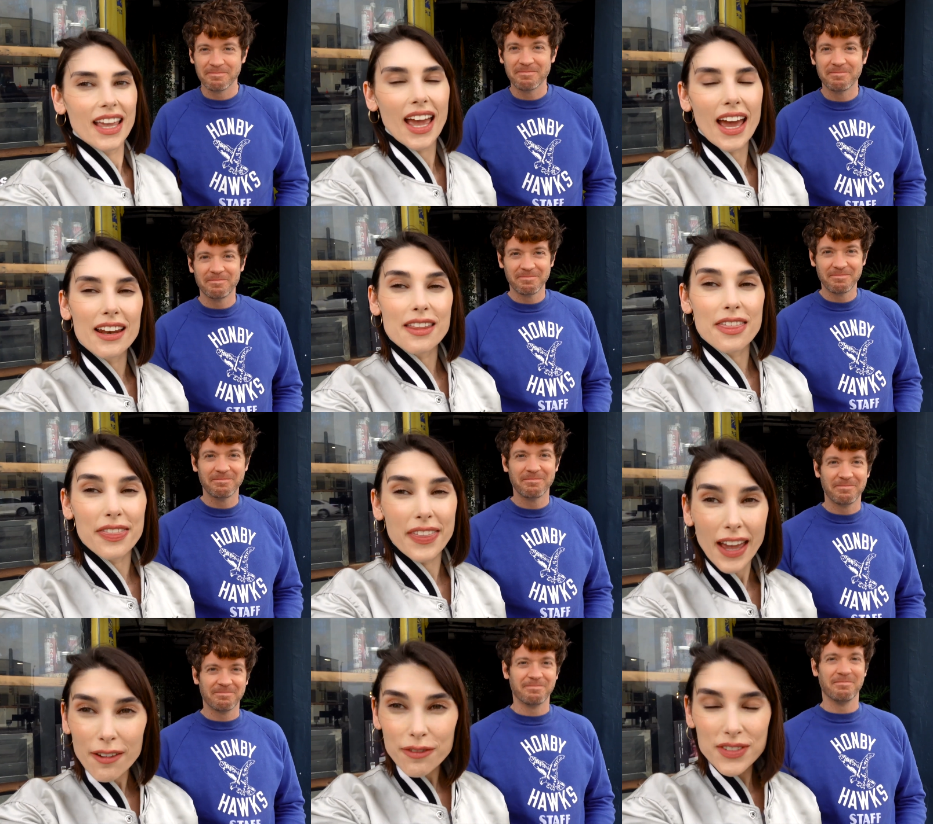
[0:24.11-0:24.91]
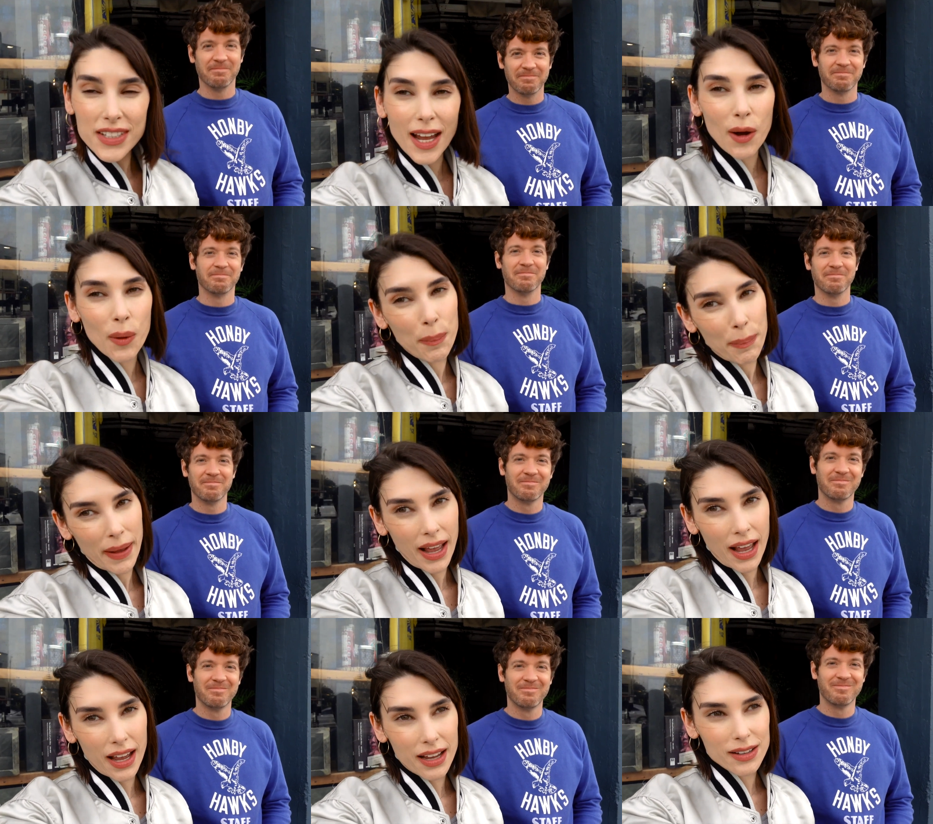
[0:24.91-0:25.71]
Speaker 1: They had a theft out
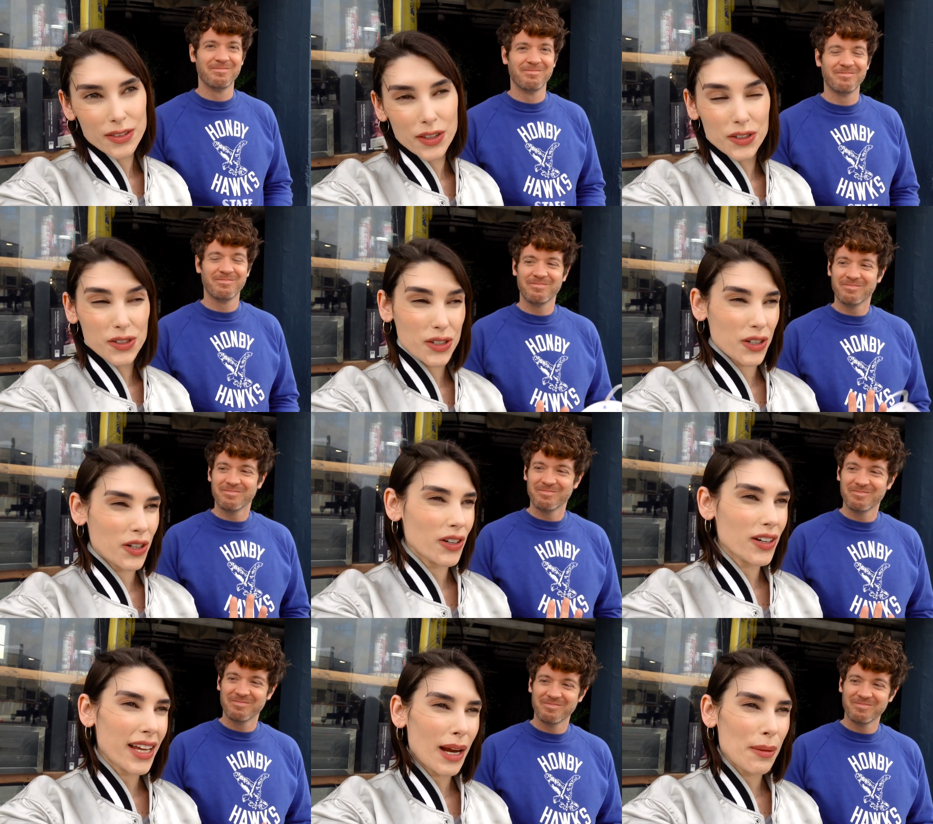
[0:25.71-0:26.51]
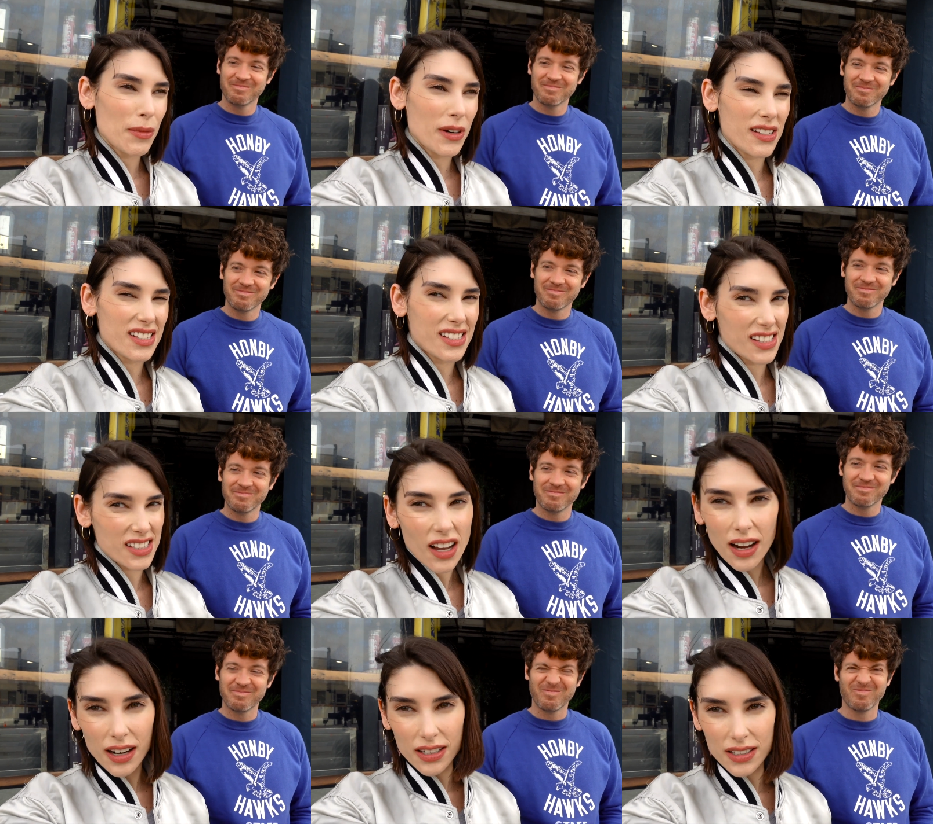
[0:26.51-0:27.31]
back. Their security camera
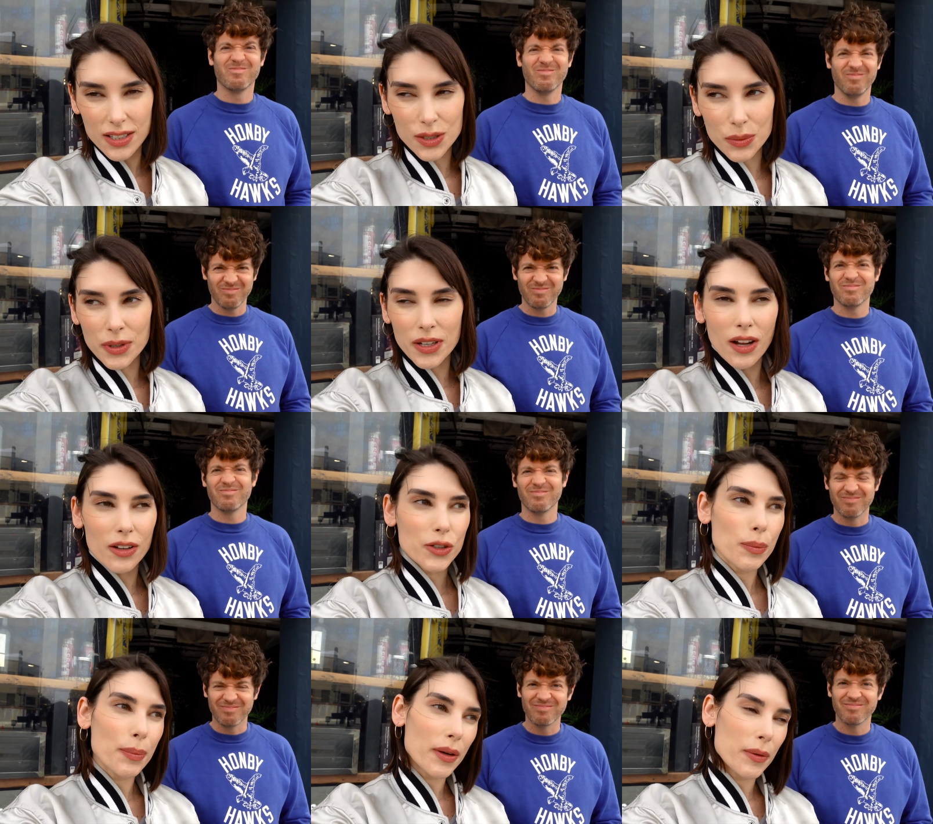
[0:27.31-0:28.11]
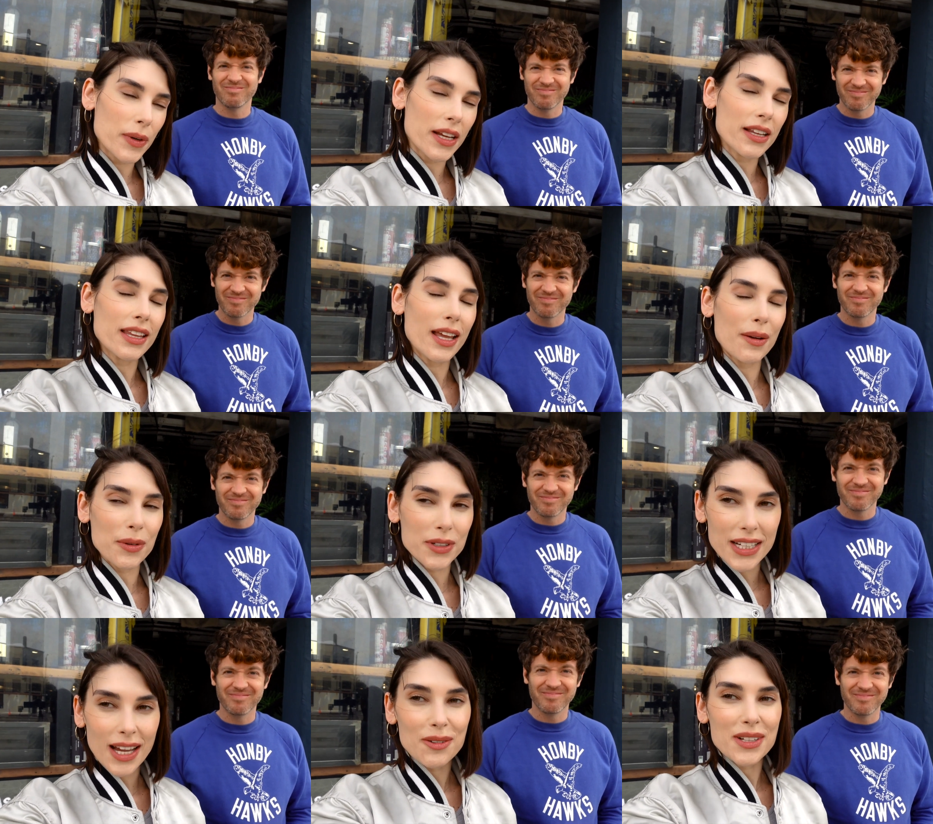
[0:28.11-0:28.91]
sucked. So we called Ubiquiti and they
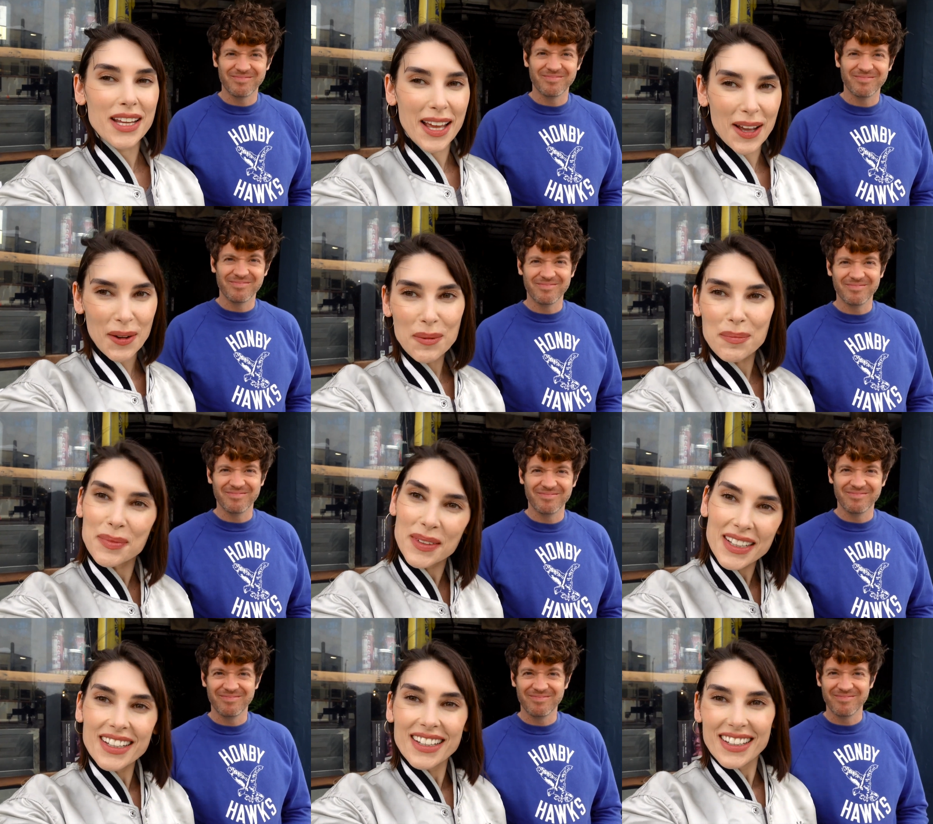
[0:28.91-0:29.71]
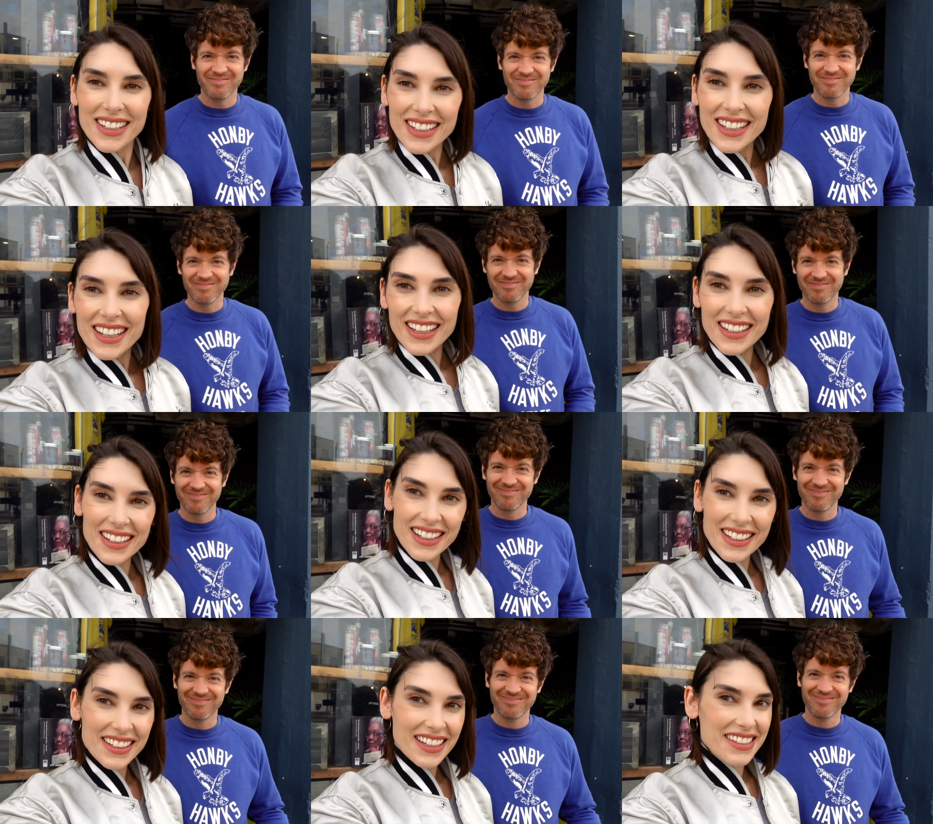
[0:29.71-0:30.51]
were down to help.
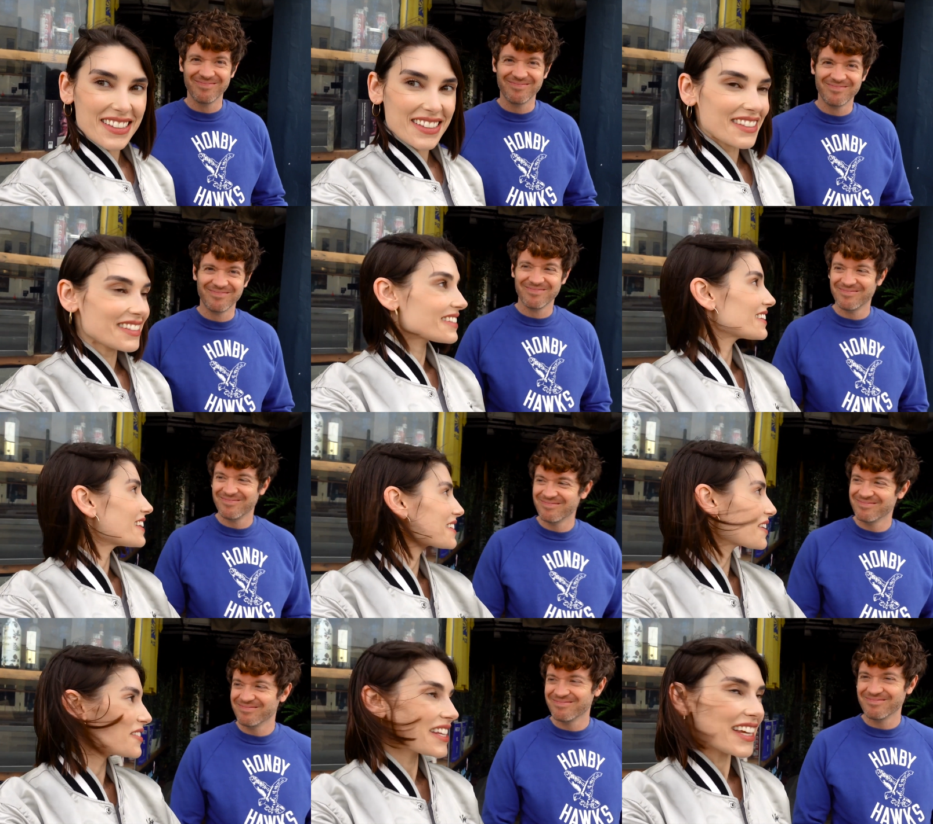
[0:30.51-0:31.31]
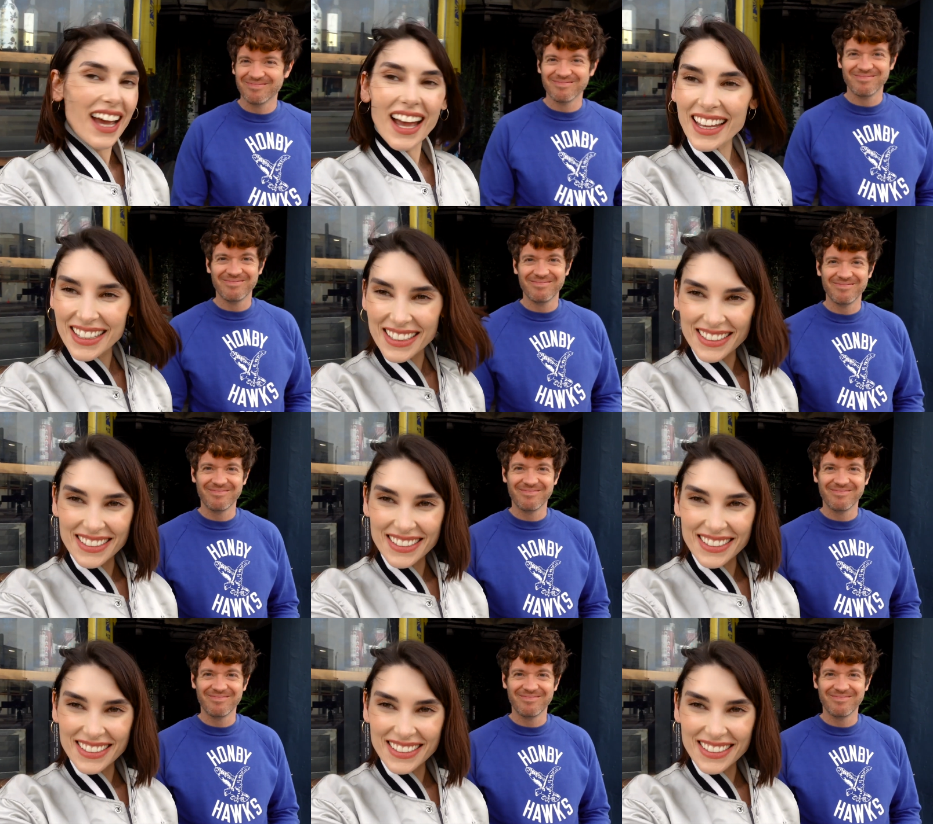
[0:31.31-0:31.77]
And now uh, let's Let's go say hi.